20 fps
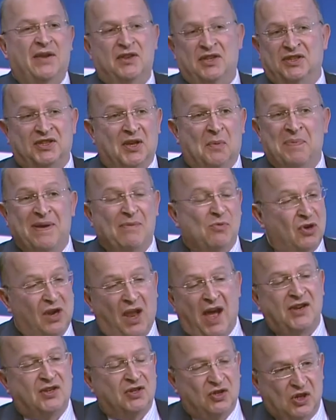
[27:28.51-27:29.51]
some people would
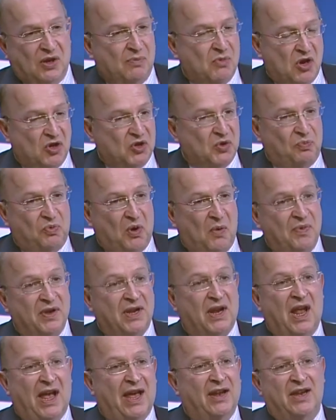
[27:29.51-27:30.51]
like to do commercial property
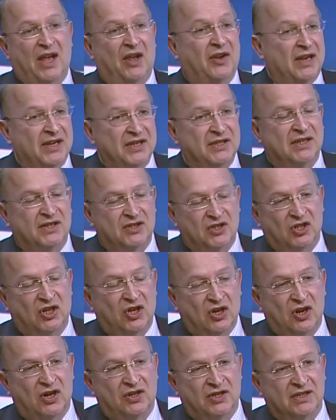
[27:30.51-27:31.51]
and listed
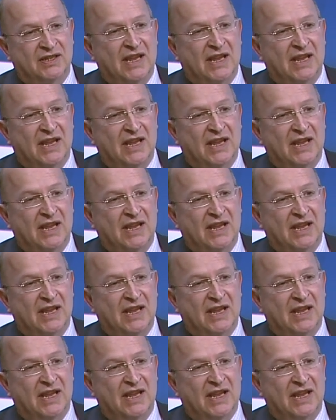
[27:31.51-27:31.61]
securities.